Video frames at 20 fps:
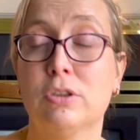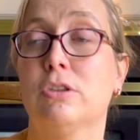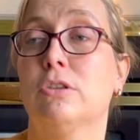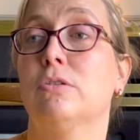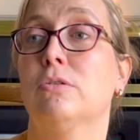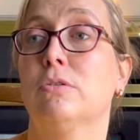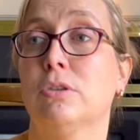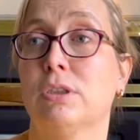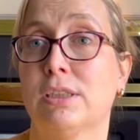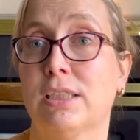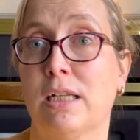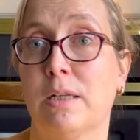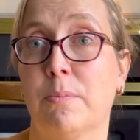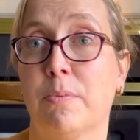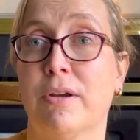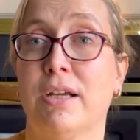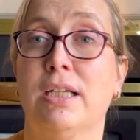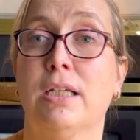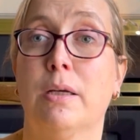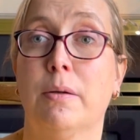to
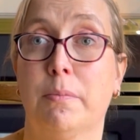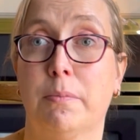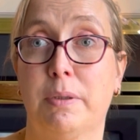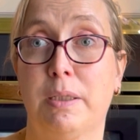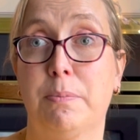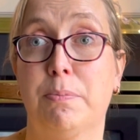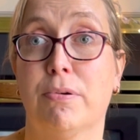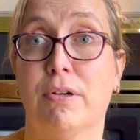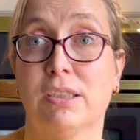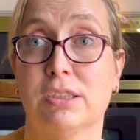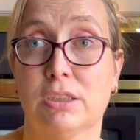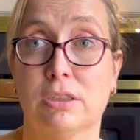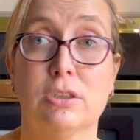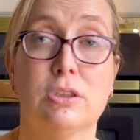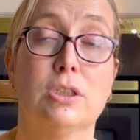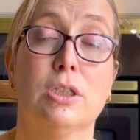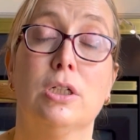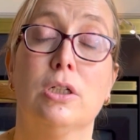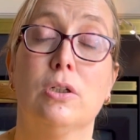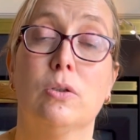celebrate and be present
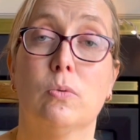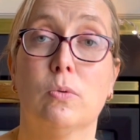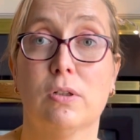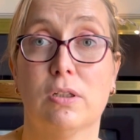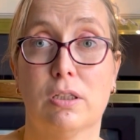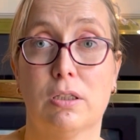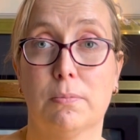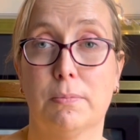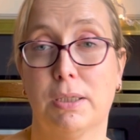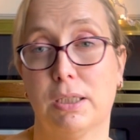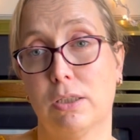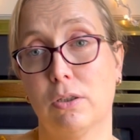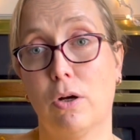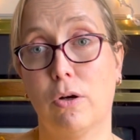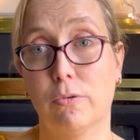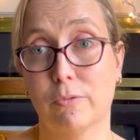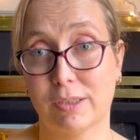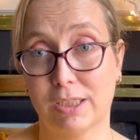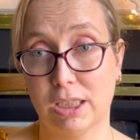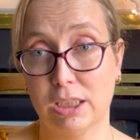with my
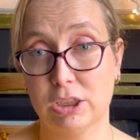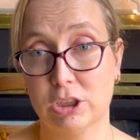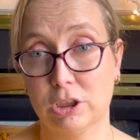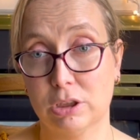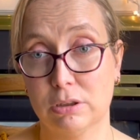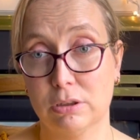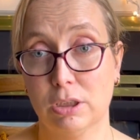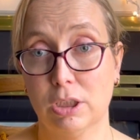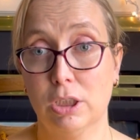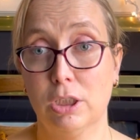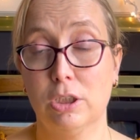congregation.